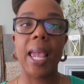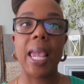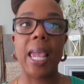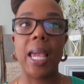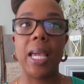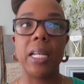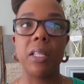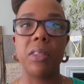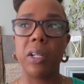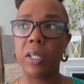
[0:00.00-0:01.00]

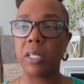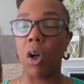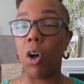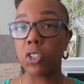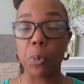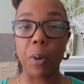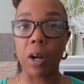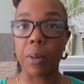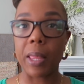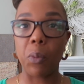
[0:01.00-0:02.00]
And there's also
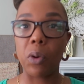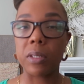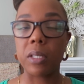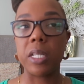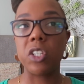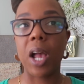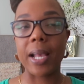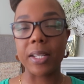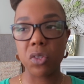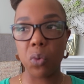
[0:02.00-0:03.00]
part of me that wants to teach
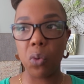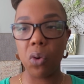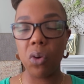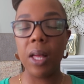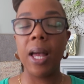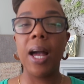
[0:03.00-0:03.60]
high school,